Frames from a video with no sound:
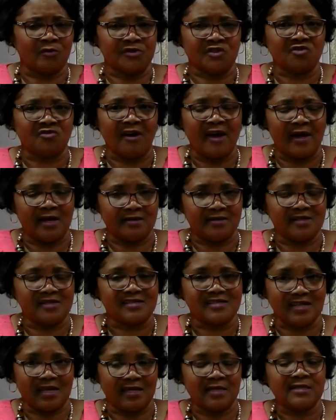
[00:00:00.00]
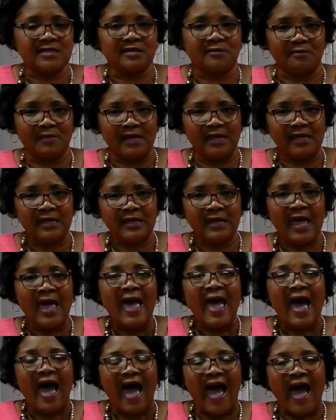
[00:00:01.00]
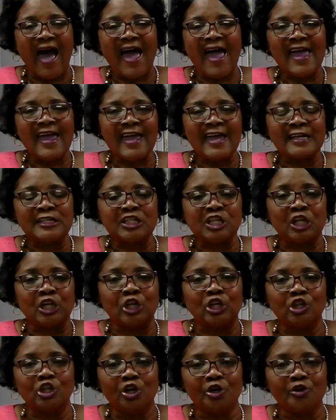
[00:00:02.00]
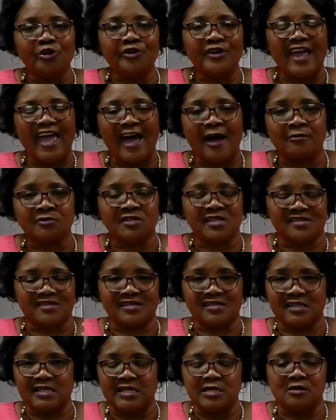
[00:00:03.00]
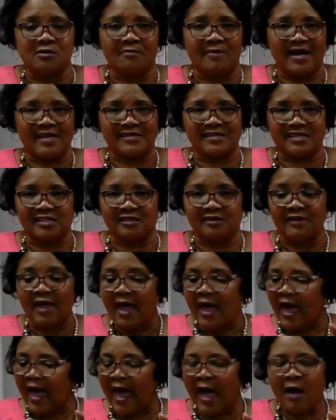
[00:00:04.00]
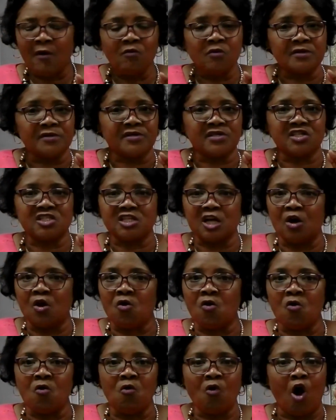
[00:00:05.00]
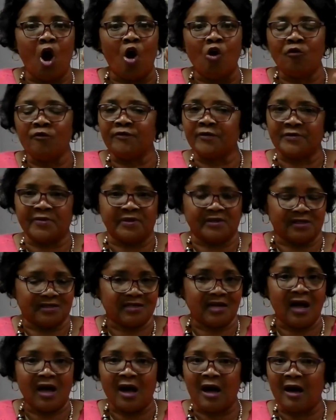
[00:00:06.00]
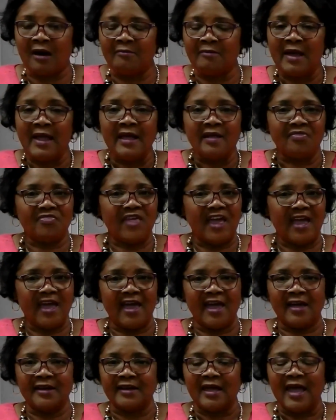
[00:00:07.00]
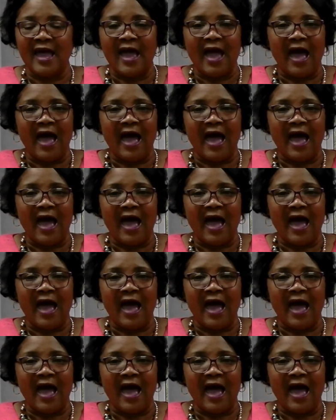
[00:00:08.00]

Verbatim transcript: was trying trying to say to me. I had to learn how to steel myself. I was so over the top that.